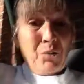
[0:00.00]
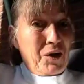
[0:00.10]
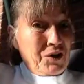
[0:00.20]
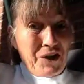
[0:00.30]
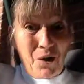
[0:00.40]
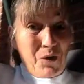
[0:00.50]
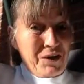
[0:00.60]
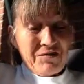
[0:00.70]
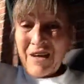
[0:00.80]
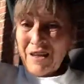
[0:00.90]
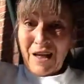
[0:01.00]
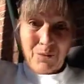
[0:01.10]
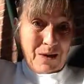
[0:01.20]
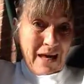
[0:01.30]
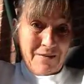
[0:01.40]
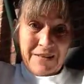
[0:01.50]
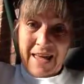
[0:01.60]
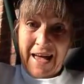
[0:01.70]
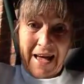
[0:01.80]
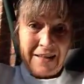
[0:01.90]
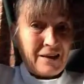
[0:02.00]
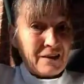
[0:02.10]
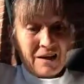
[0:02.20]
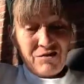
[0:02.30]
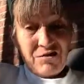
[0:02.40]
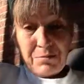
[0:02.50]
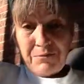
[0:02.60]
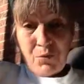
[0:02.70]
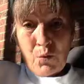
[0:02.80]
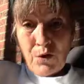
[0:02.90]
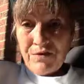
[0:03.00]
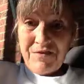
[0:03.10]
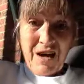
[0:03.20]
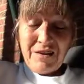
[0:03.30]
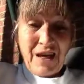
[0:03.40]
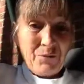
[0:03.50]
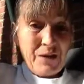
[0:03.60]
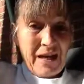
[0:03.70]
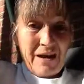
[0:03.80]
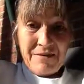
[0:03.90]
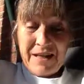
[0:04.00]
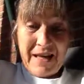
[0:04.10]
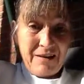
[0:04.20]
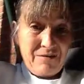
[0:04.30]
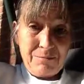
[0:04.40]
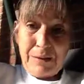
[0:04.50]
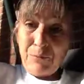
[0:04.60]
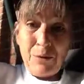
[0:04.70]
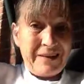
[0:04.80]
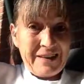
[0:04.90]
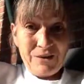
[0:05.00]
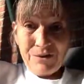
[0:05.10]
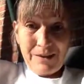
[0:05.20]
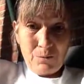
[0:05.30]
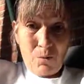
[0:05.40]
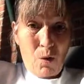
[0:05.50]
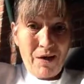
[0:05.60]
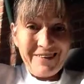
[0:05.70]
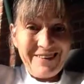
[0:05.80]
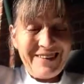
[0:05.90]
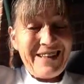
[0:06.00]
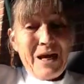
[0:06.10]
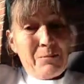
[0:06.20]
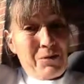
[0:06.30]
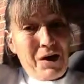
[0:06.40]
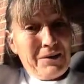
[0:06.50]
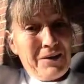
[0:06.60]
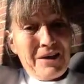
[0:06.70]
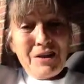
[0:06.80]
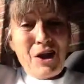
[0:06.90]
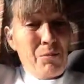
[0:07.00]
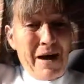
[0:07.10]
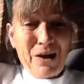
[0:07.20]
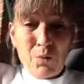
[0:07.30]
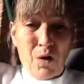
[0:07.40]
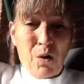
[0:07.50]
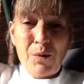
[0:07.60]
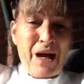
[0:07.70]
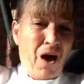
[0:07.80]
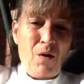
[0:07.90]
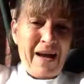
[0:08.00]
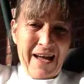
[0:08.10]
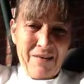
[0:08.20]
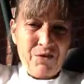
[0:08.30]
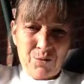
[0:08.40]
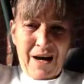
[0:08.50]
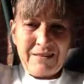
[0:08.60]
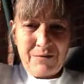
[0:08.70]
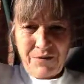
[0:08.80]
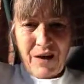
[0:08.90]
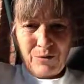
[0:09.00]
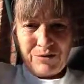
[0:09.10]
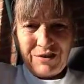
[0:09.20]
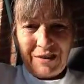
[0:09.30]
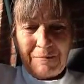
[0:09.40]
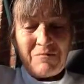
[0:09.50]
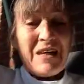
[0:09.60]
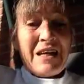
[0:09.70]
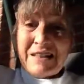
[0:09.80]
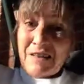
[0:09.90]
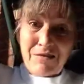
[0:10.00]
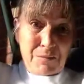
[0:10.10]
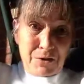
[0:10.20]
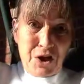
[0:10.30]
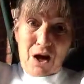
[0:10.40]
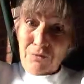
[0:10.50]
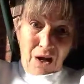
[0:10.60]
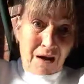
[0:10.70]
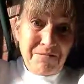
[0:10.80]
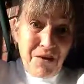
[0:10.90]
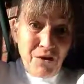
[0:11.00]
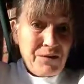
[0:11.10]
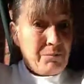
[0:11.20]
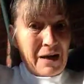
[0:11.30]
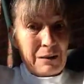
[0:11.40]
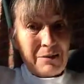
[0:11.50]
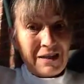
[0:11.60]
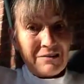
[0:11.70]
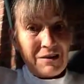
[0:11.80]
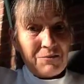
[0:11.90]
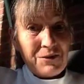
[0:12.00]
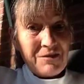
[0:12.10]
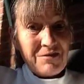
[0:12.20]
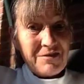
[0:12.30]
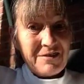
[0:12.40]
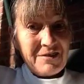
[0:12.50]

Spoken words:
Well, you know what? It's not like we haven't had elections before. It's not like we haven't had some people we did or didn't want. But no matter what, we all had the right to vote. Did some of y'all not vote that might have made a difference?